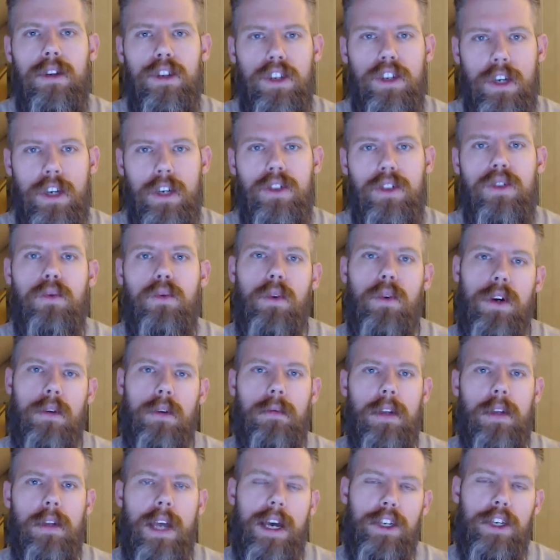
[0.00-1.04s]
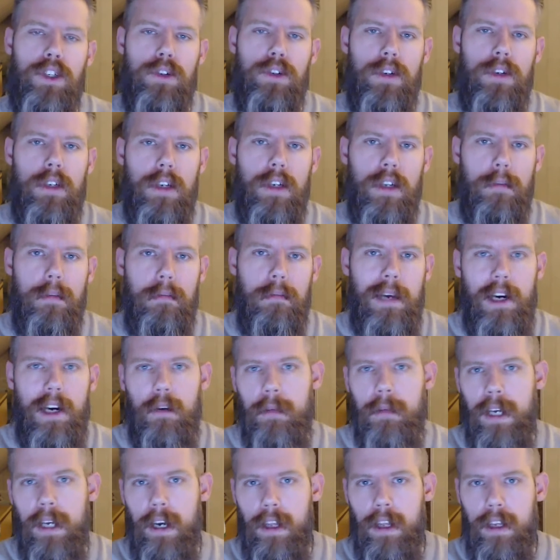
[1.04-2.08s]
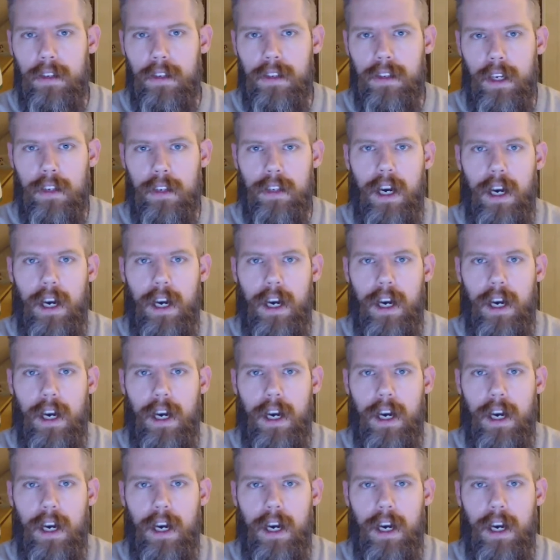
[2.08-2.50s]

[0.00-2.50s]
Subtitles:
just work with Azure and Power BI these days.